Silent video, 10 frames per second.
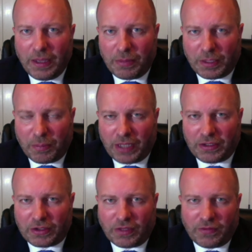But the
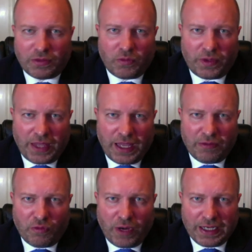process server will
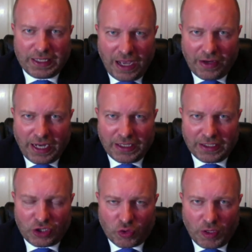then write down a
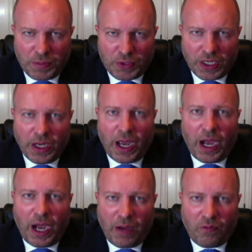description
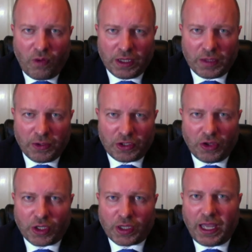of what the person
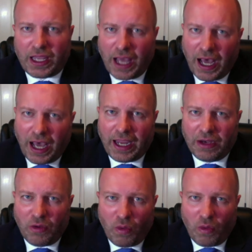looked like,
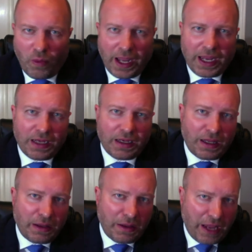height, weight,
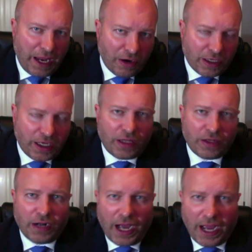hair
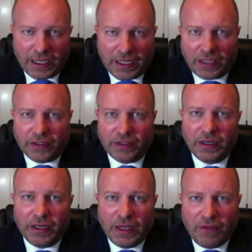color, eye color,
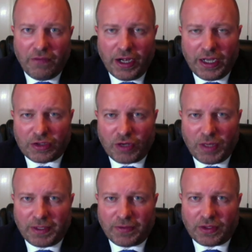very
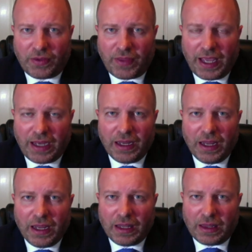descriptive so that
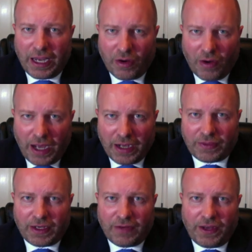later on, if
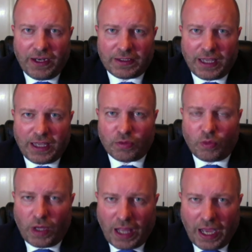the defendant says,
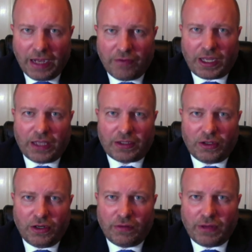well, I never got
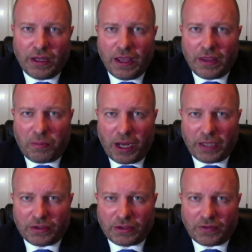served, the
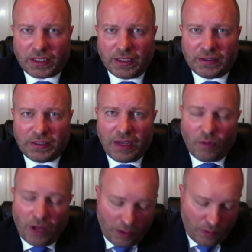process server can say,
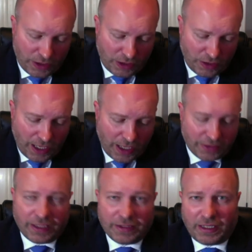well, I went to your
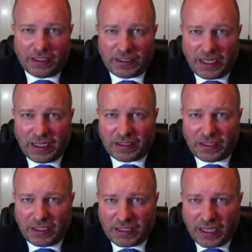house on such date,
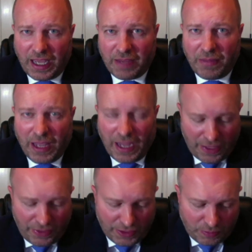such time,
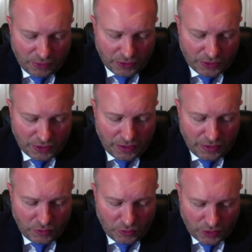and this person
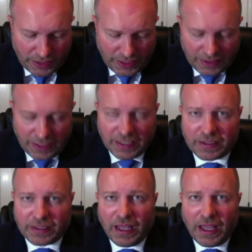who looked like
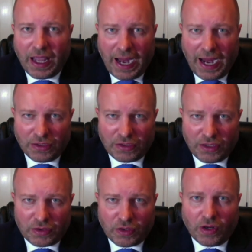this answered
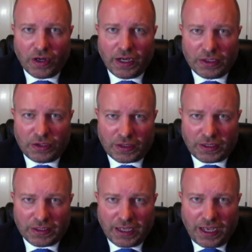the door and took
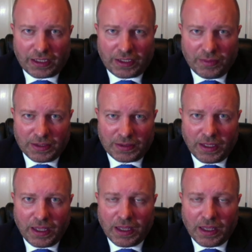these documents.